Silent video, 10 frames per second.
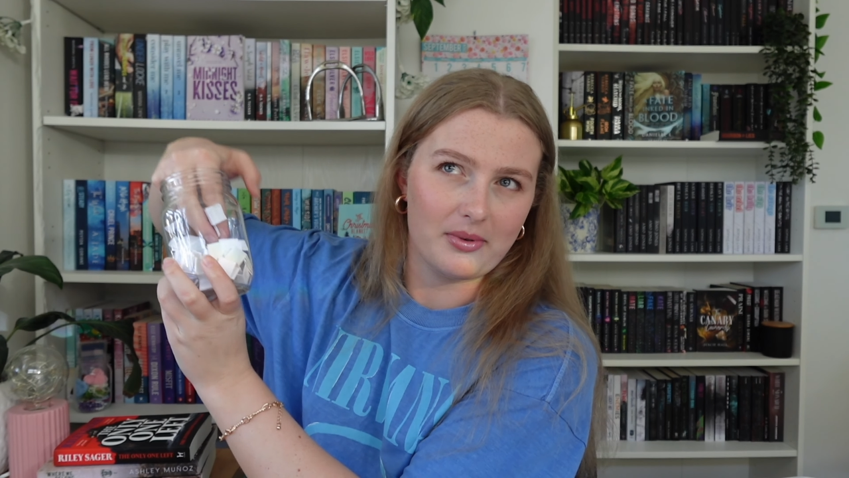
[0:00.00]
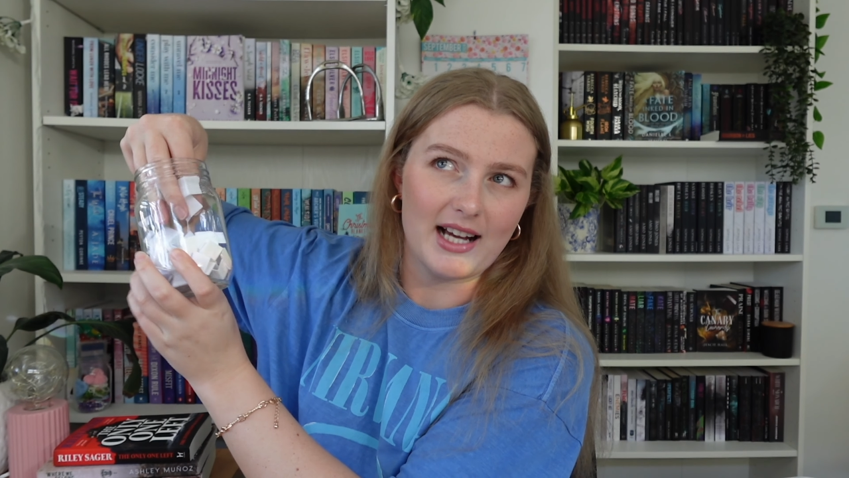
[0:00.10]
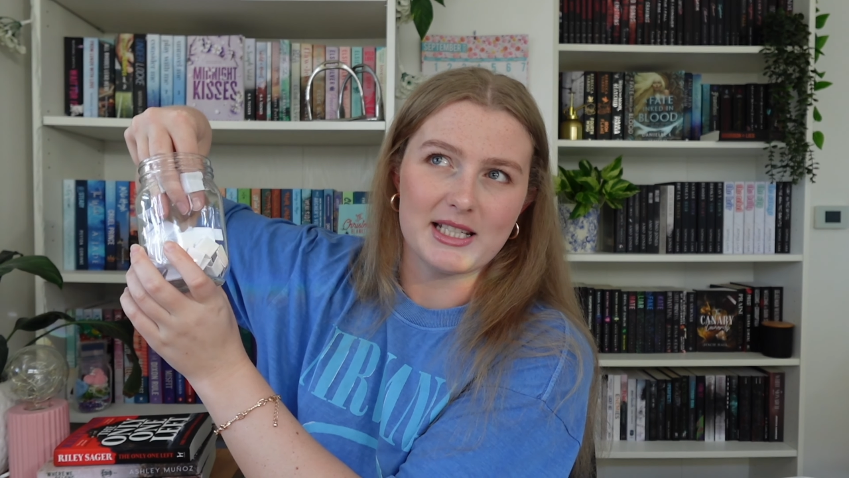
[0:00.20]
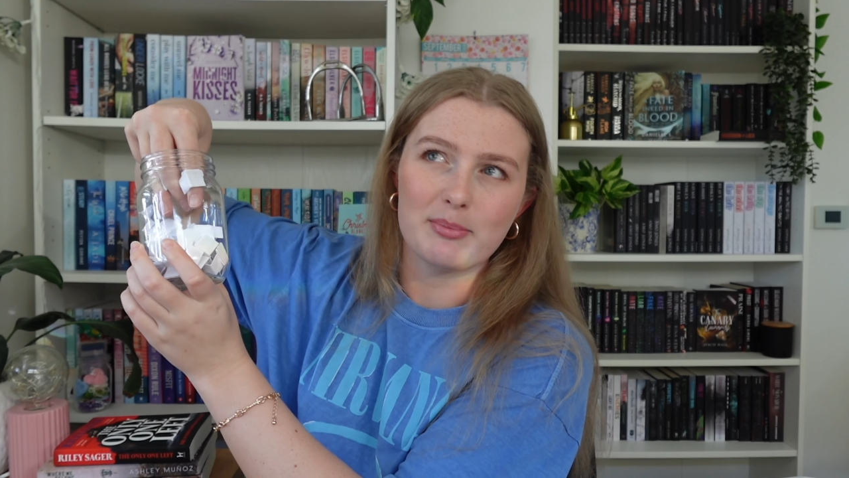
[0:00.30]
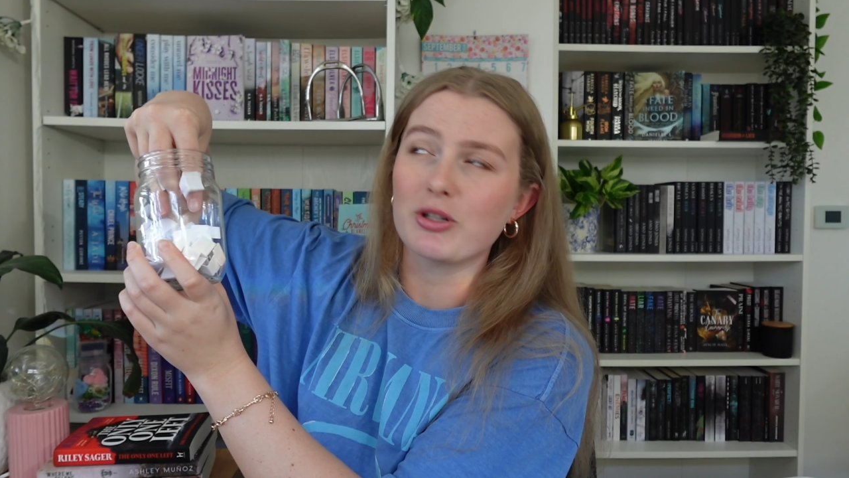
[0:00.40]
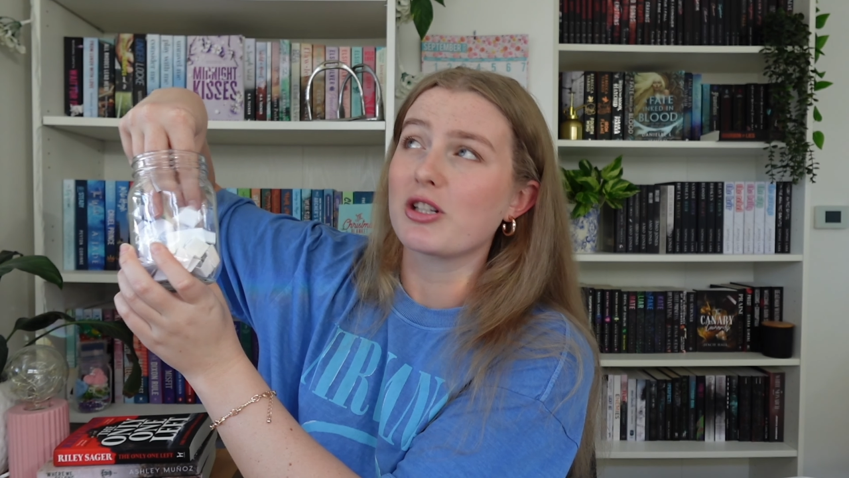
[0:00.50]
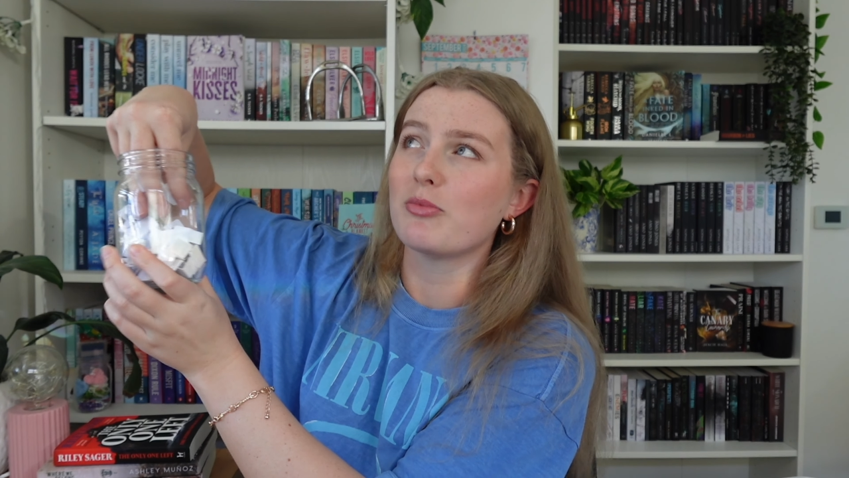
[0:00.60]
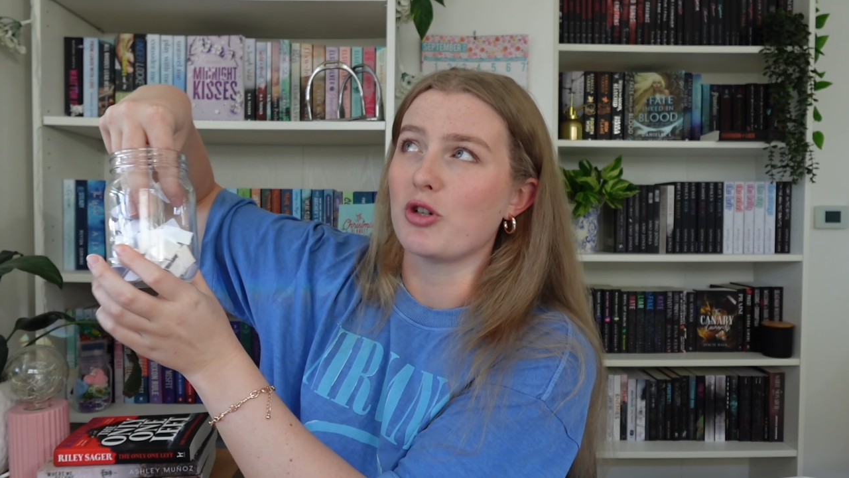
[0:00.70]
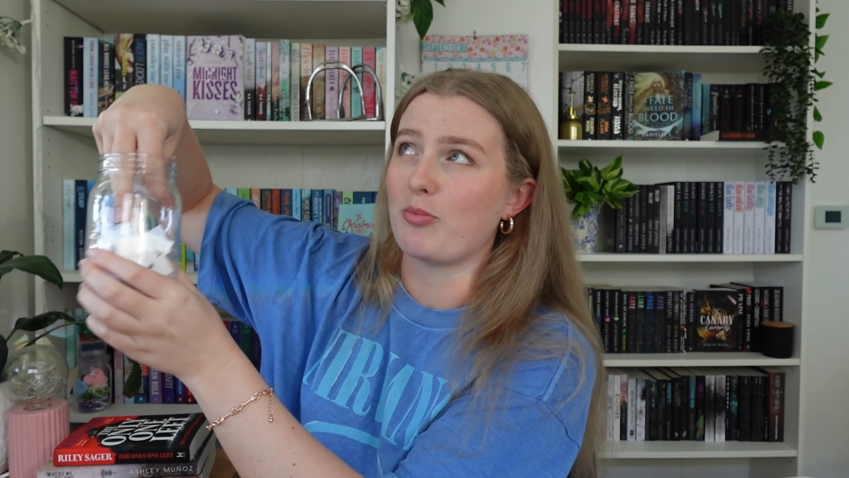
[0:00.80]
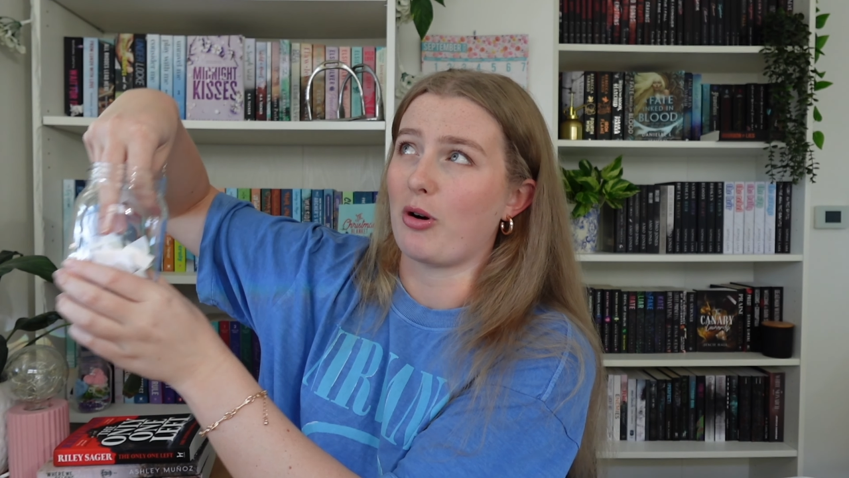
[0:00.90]
I did put some
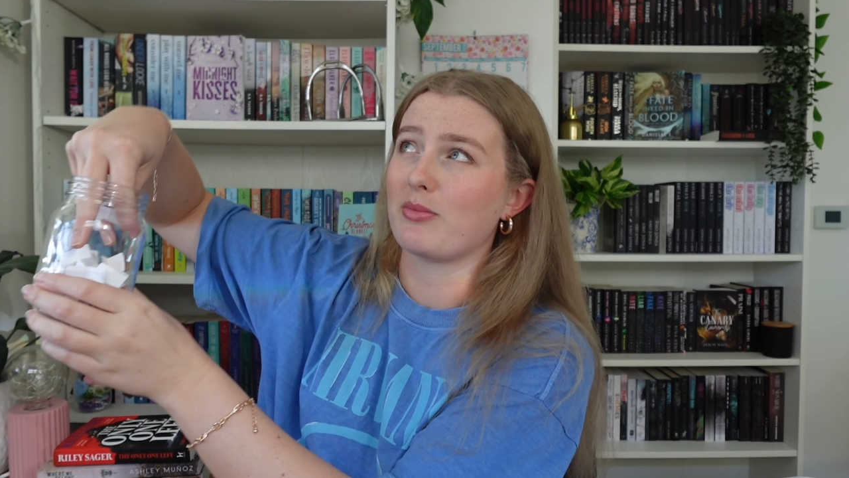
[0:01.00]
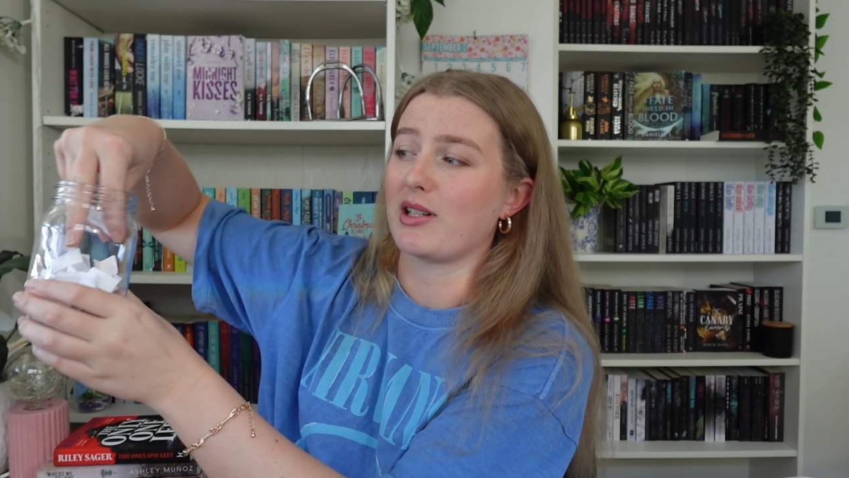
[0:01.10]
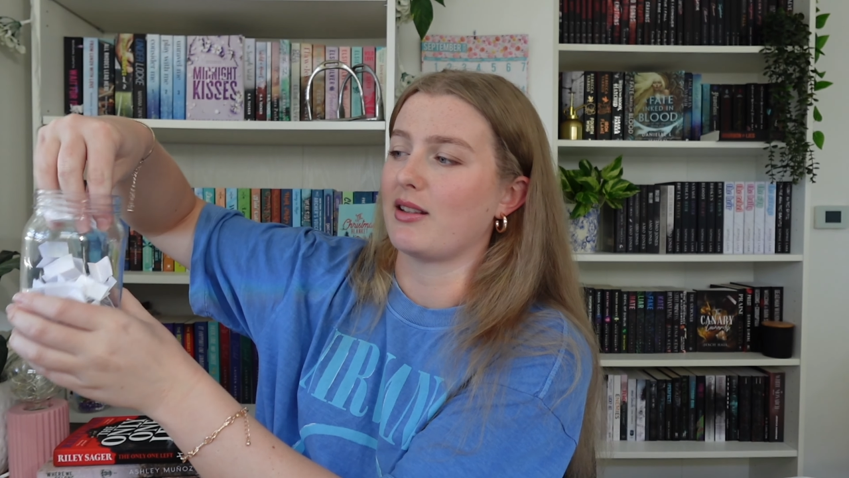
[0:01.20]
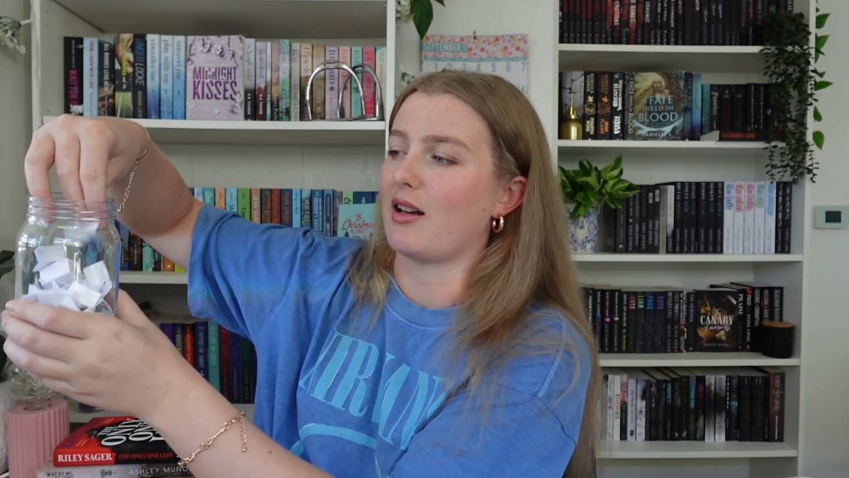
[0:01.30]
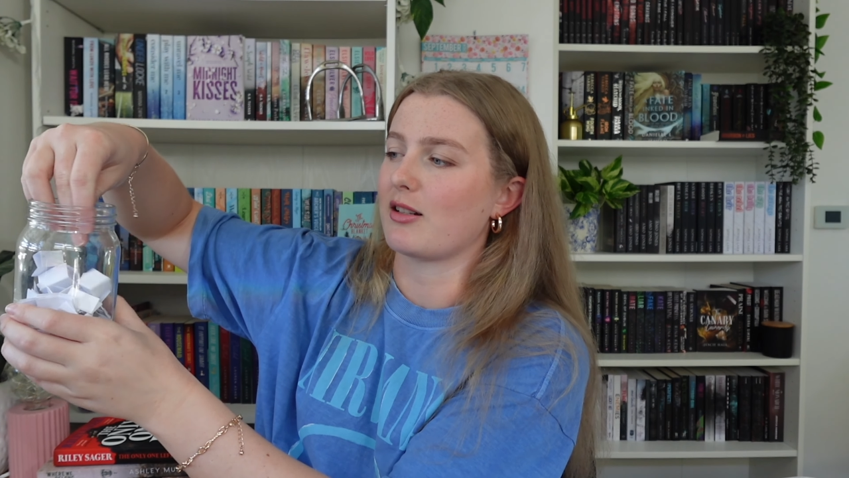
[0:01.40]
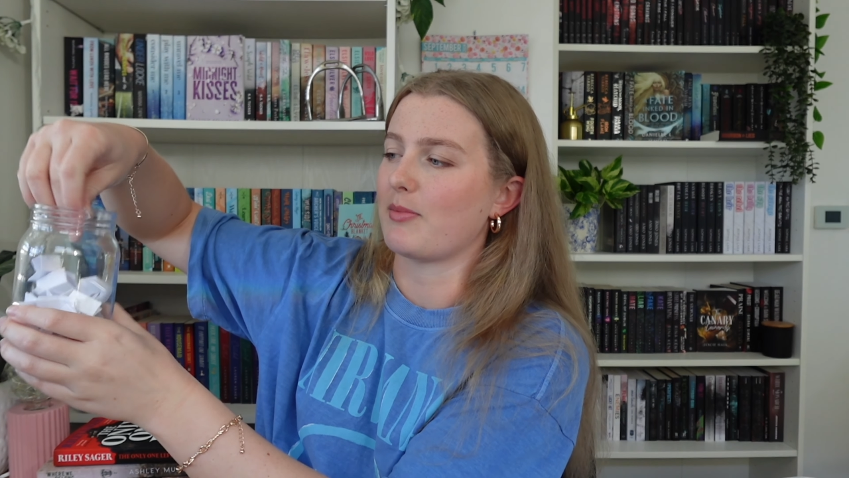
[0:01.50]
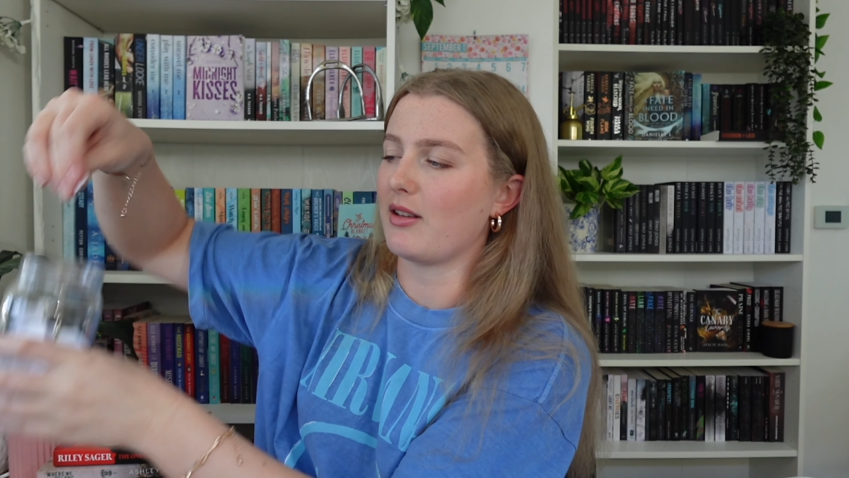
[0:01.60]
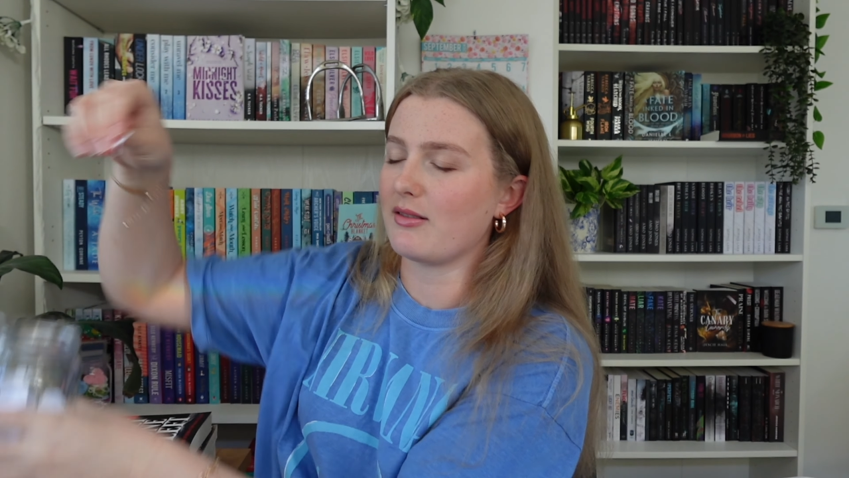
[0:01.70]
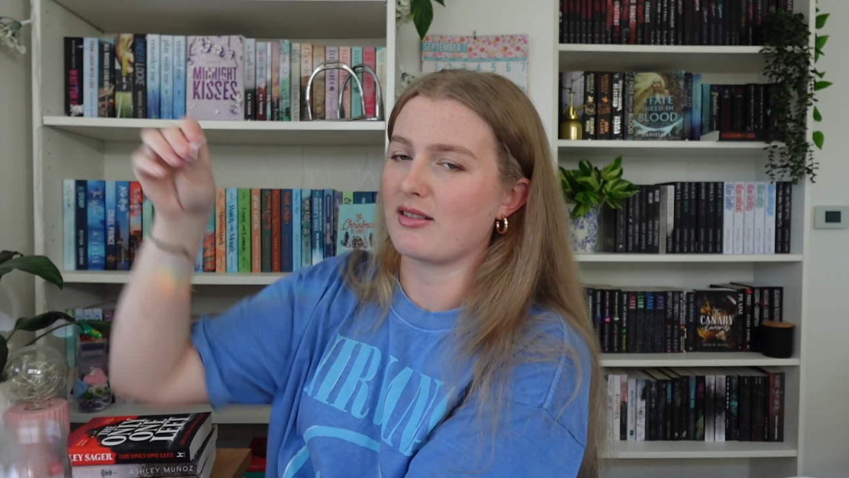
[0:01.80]
new prompts in last month,